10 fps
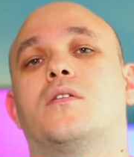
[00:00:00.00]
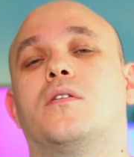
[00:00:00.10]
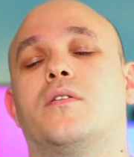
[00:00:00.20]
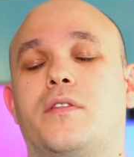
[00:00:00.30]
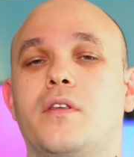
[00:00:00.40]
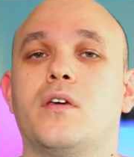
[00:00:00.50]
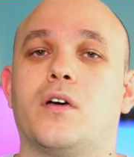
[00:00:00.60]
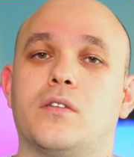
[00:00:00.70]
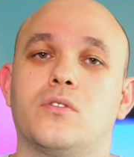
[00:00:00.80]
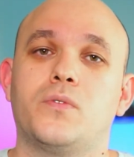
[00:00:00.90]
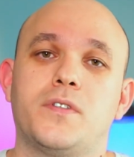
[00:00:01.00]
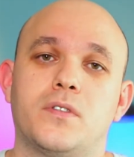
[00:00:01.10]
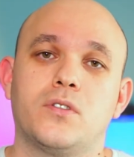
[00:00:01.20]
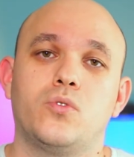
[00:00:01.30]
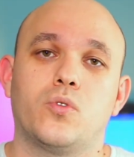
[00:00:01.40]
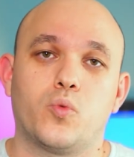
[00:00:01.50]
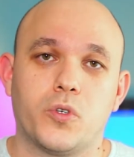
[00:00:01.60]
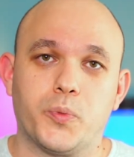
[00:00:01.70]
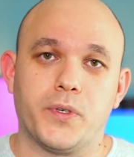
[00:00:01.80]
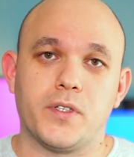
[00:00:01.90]
The other reason your
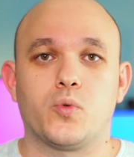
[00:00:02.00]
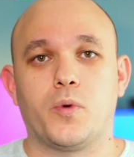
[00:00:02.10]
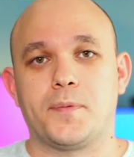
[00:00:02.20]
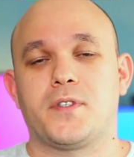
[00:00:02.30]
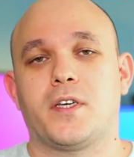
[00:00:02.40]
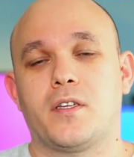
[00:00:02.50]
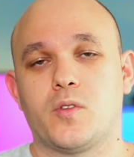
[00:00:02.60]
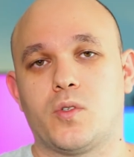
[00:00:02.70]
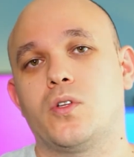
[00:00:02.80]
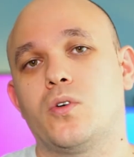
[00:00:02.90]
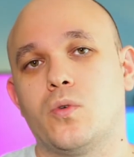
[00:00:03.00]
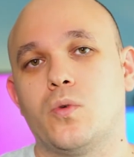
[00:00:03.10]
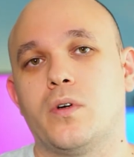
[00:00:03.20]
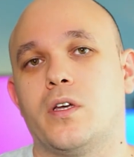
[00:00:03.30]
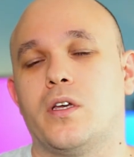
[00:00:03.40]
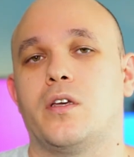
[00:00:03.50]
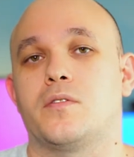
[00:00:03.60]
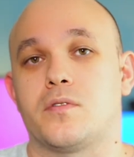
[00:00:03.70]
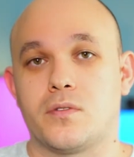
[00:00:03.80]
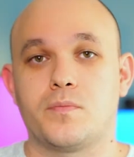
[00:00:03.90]
WordPress website is slow
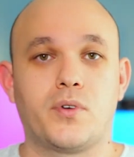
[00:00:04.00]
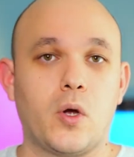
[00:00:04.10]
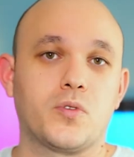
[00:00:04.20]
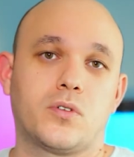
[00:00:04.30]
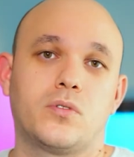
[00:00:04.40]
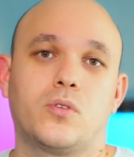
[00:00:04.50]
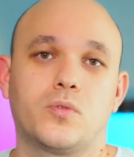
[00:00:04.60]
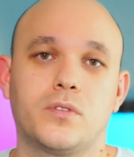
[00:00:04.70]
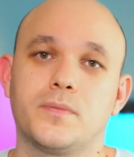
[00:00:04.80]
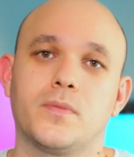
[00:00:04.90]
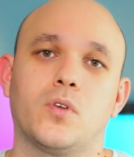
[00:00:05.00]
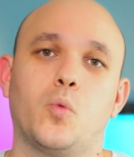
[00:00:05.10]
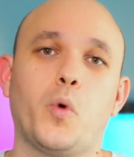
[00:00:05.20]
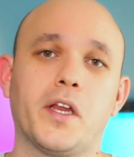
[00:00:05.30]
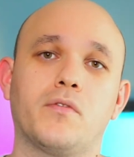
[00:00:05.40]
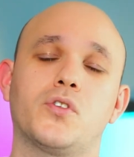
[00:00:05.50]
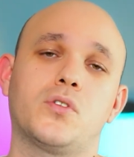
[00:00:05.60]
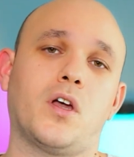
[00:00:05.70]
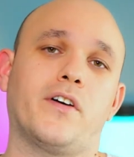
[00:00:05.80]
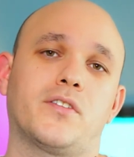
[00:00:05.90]
is browser load. Whatever
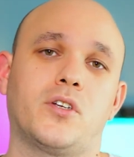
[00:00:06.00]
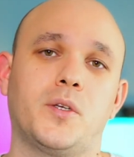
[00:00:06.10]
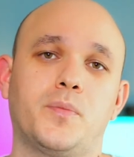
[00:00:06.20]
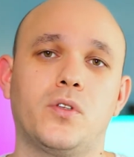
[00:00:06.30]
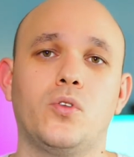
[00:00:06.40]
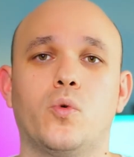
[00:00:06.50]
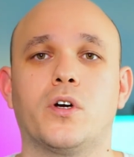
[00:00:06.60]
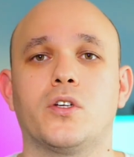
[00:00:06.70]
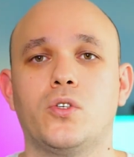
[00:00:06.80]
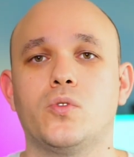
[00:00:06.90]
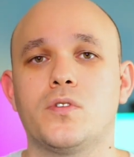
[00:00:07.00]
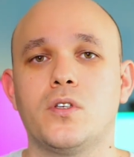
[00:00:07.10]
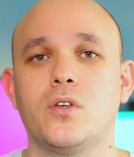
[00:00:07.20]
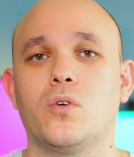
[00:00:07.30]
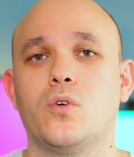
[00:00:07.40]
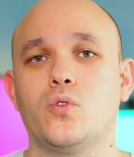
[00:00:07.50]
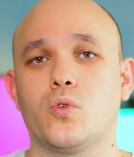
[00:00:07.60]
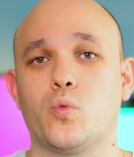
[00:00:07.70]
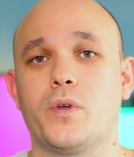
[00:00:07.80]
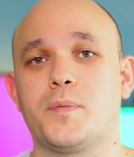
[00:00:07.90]
JavaScript you are using on
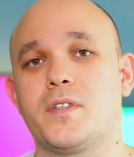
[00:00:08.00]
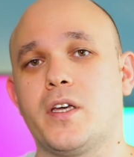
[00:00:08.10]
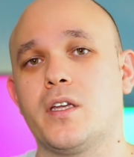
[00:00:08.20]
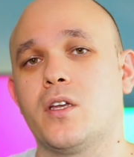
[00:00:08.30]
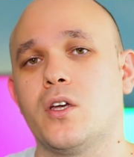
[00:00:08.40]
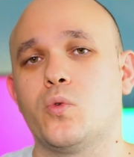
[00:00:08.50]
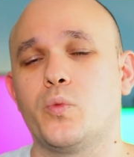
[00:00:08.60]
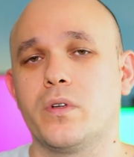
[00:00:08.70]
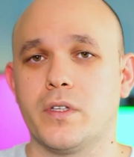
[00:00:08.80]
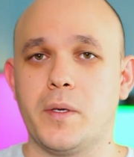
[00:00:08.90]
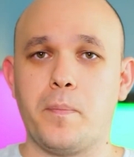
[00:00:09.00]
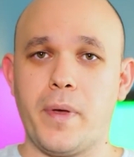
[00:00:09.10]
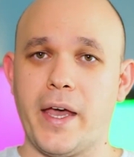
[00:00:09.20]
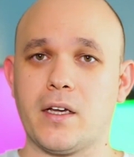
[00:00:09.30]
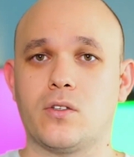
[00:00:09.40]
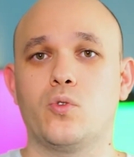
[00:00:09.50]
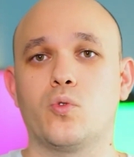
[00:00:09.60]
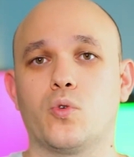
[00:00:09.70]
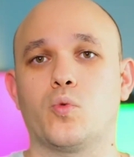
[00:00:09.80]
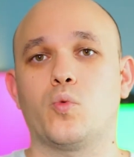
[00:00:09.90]
your website will impact
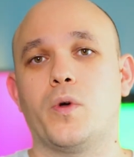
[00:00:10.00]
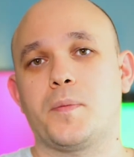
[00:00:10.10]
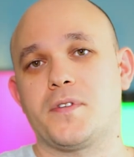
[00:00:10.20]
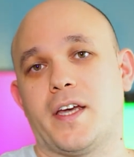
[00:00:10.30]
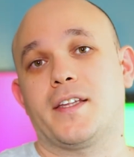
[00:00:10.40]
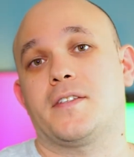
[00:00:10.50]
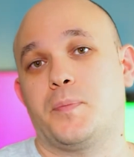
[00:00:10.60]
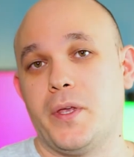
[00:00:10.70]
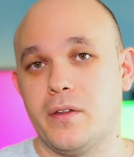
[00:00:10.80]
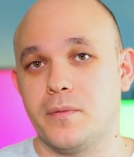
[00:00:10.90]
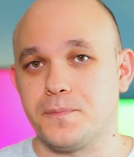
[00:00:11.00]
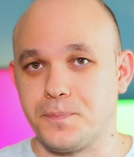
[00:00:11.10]
your website speed.